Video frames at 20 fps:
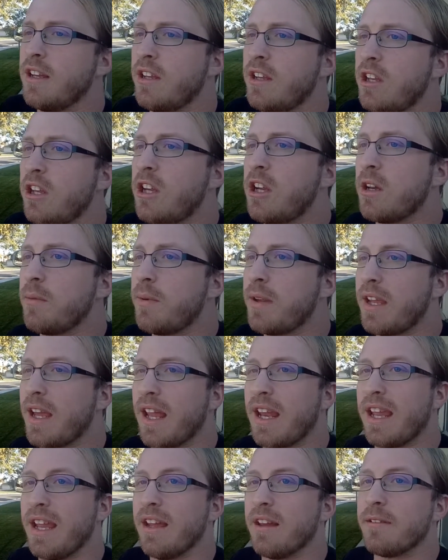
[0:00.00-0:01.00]
you could be
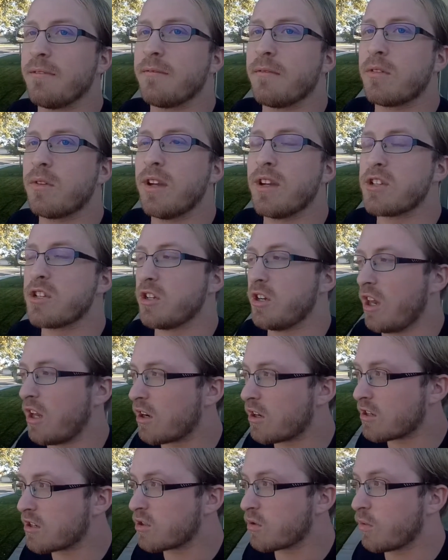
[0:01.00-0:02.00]
getting
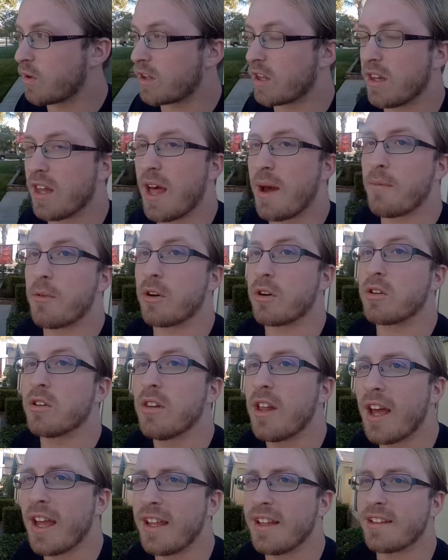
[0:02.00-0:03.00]
$300 with a lot more
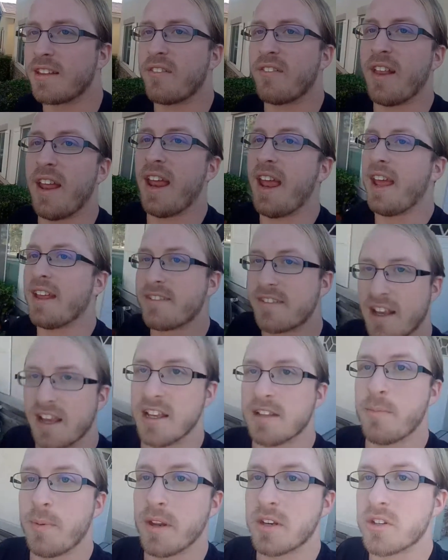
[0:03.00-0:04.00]
clients for that
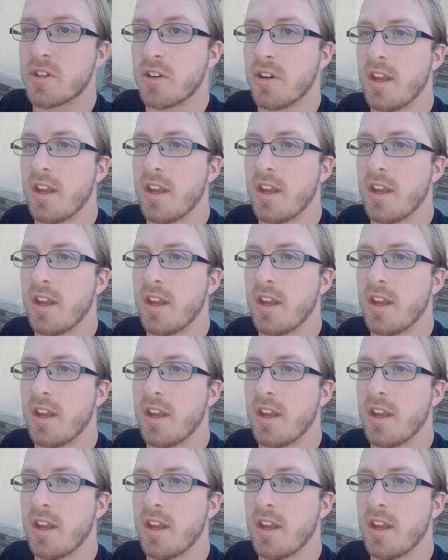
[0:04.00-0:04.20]
hand-sized picture